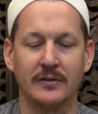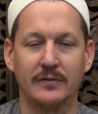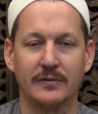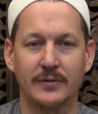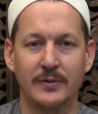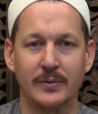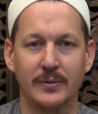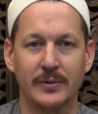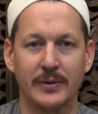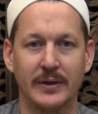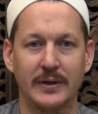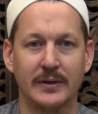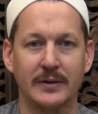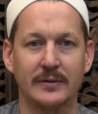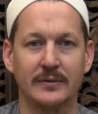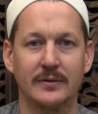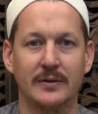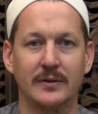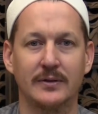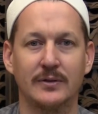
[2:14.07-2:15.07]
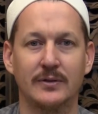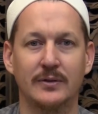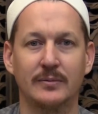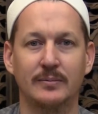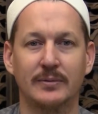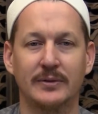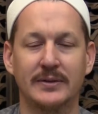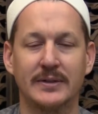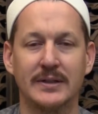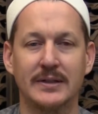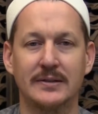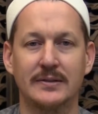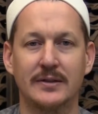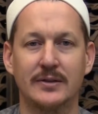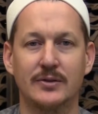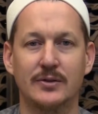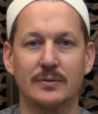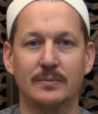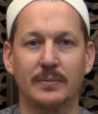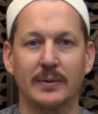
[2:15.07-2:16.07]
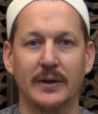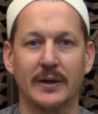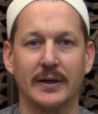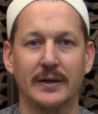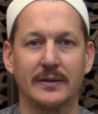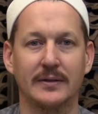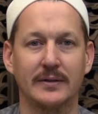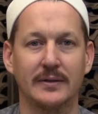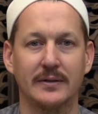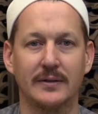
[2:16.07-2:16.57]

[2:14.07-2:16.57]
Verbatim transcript: few things that you seeds that you plant